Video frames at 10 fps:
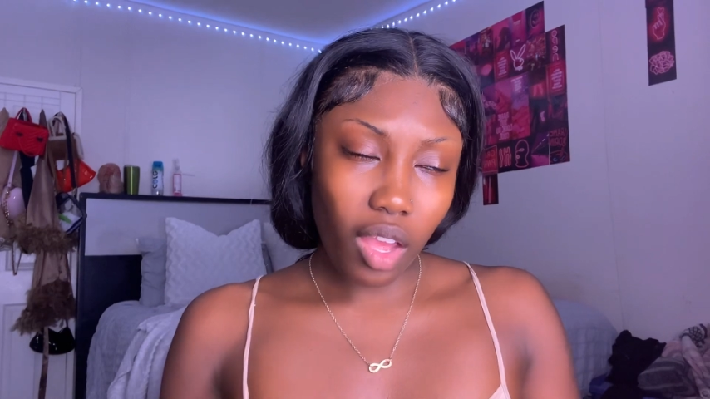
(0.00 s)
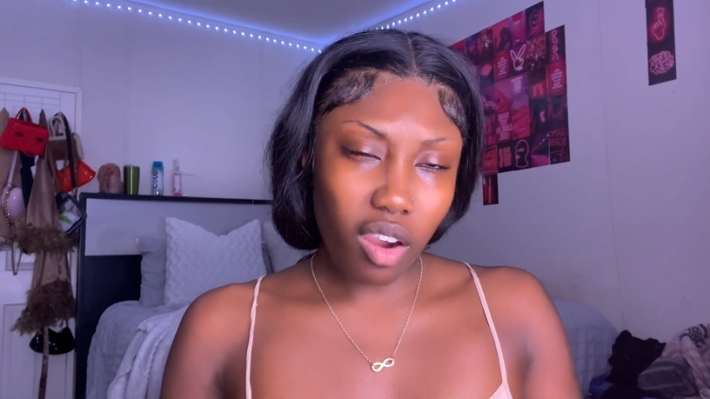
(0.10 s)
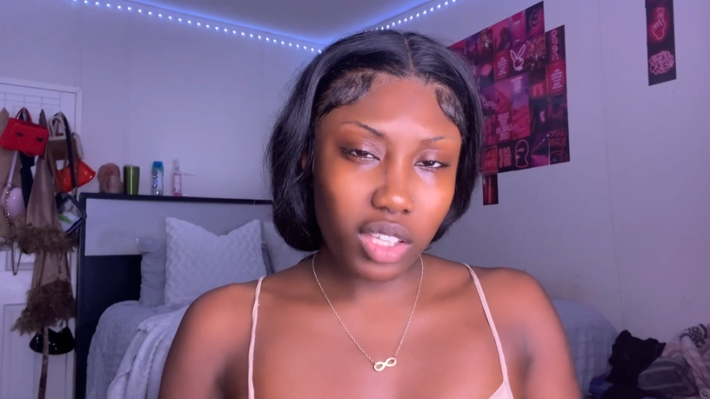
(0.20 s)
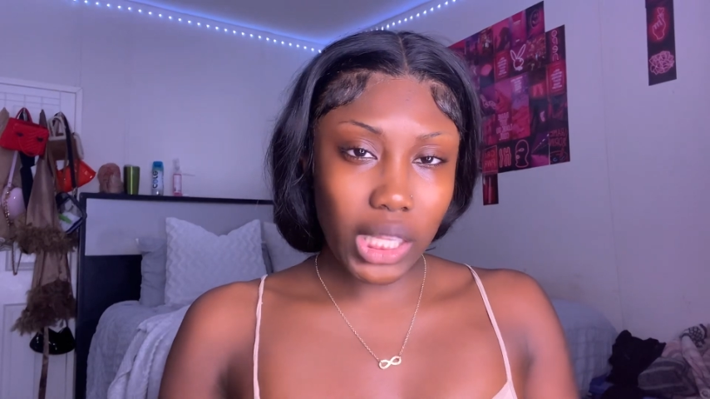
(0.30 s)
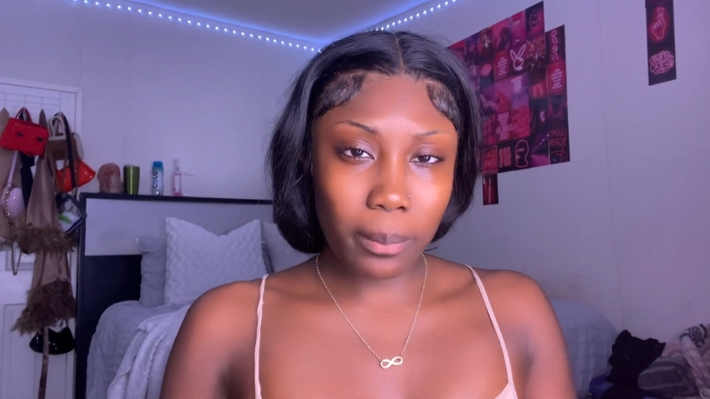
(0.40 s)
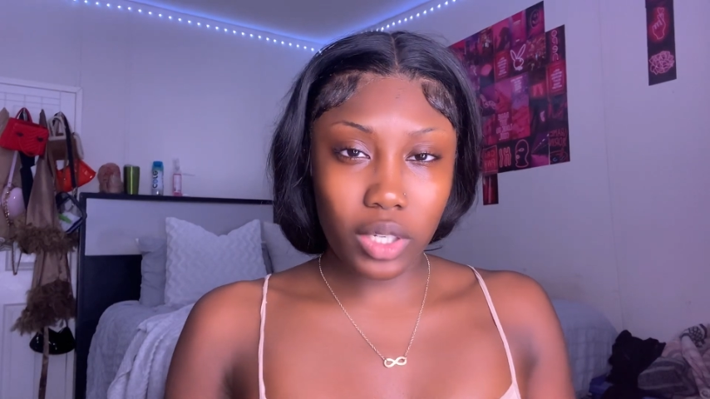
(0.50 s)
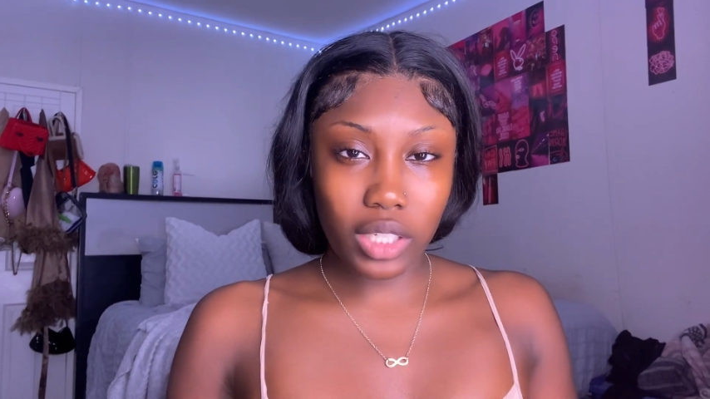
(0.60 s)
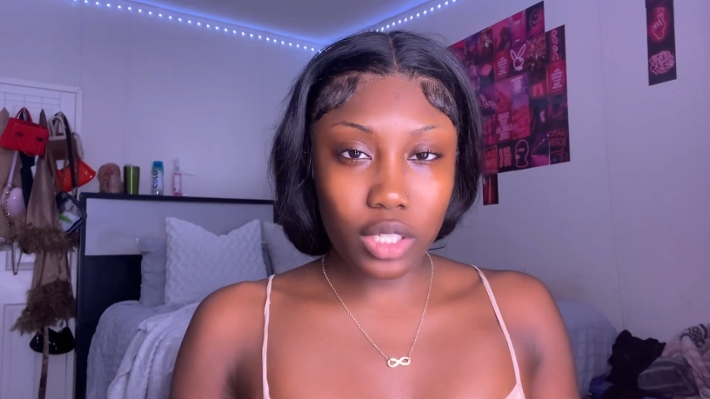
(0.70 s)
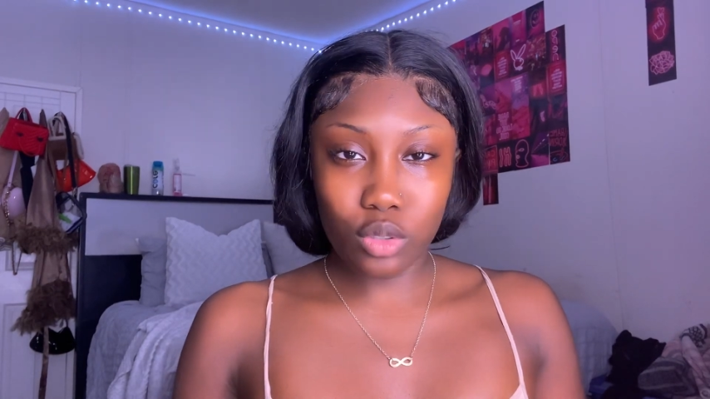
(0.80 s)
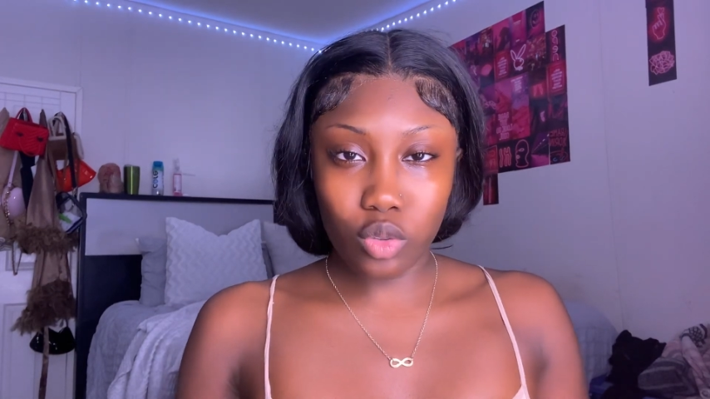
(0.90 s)
I don't think I'm
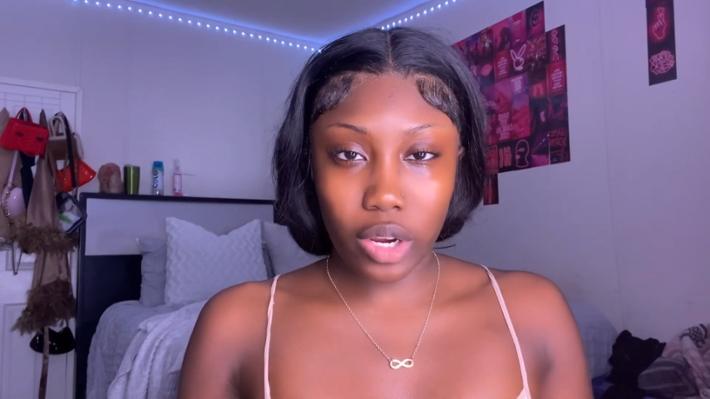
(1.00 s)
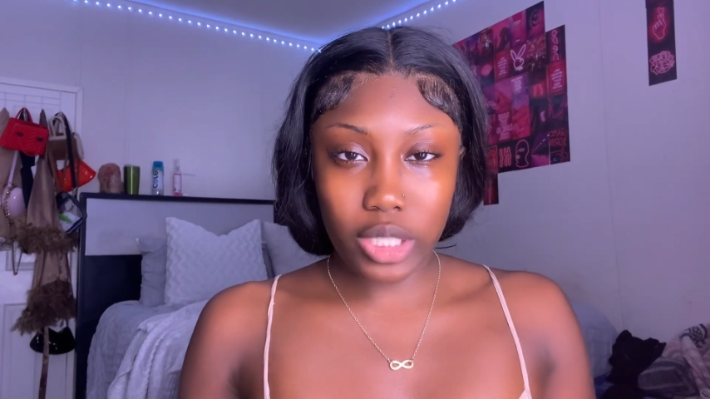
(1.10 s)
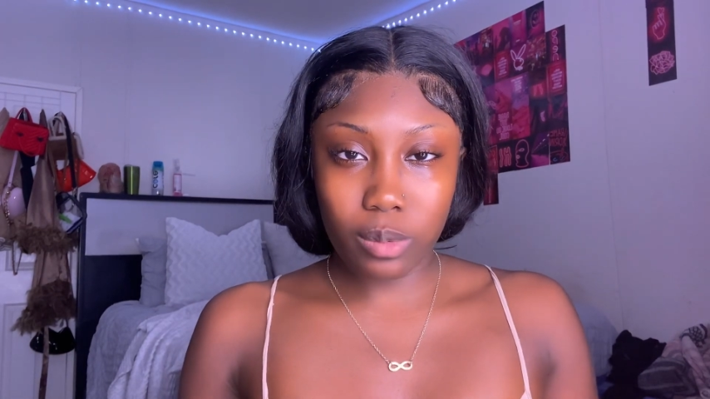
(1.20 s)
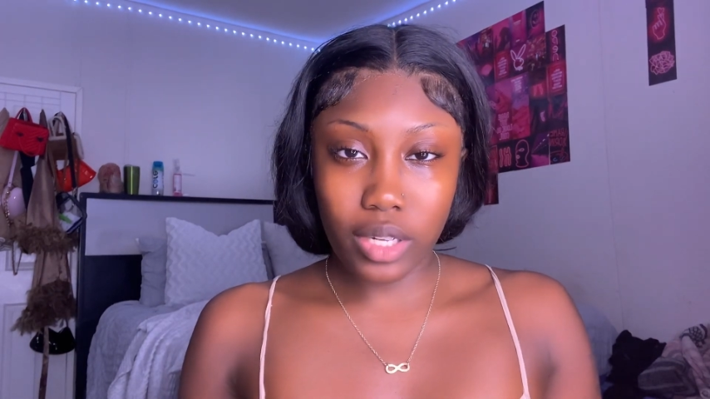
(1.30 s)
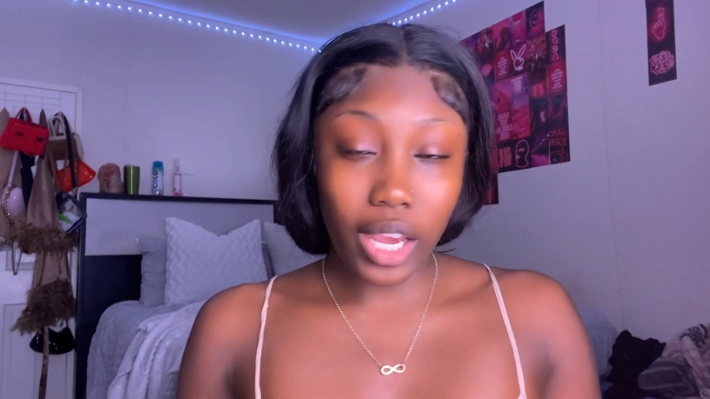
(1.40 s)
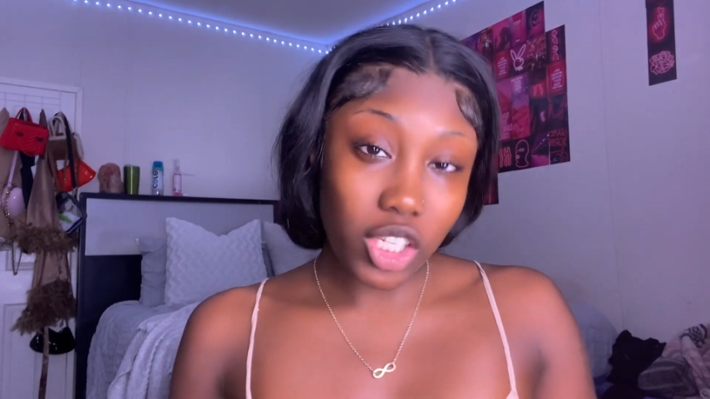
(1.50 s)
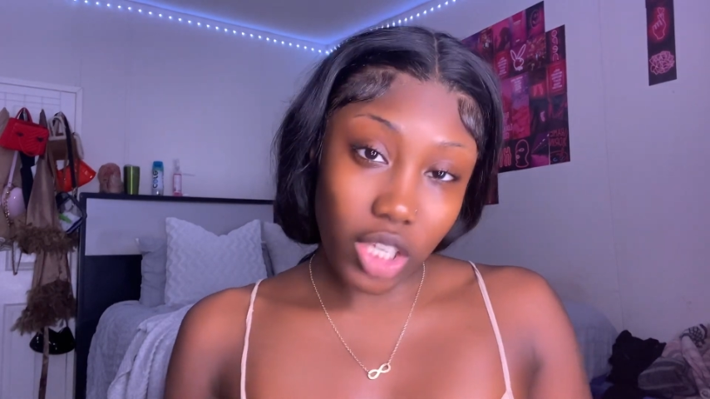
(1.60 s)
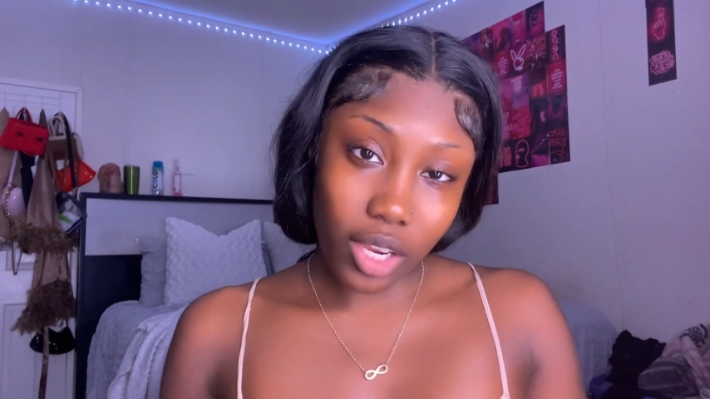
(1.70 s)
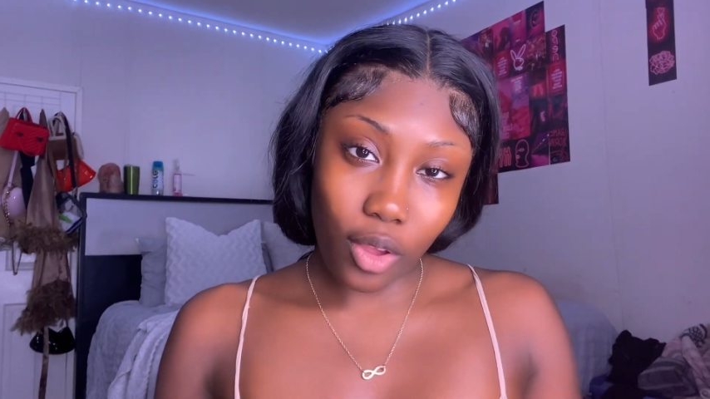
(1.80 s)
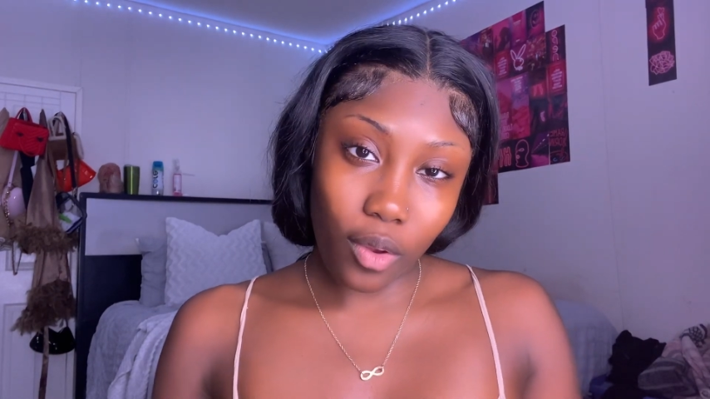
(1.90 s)
gonna get too crazy with the
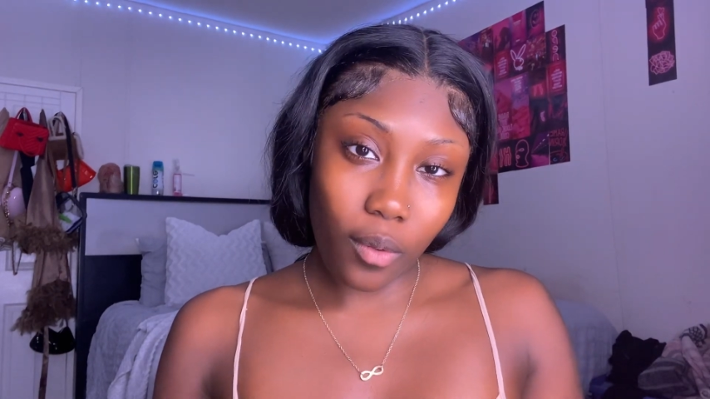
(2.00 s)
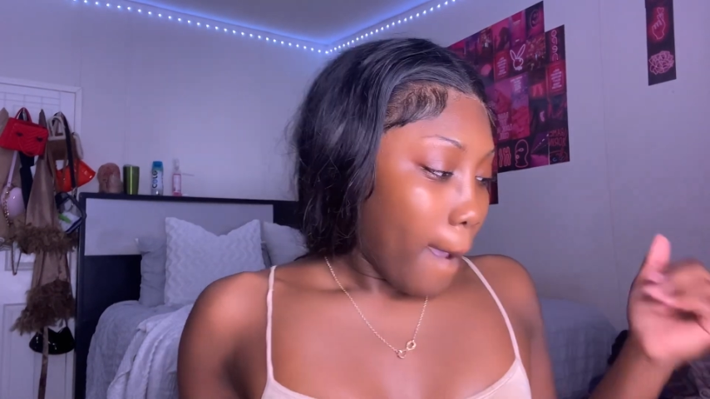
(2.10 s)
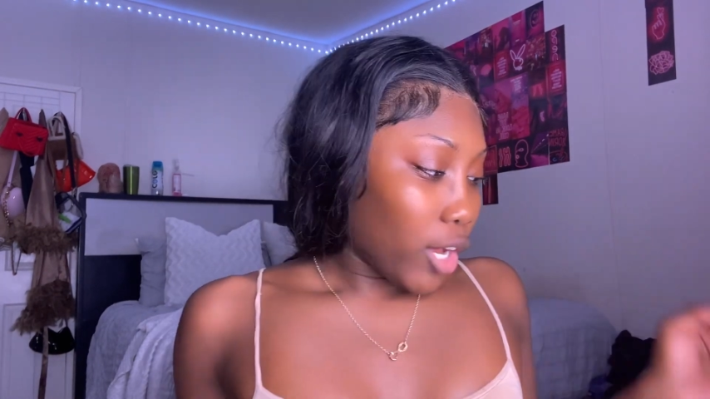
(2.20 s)
eyeshadow.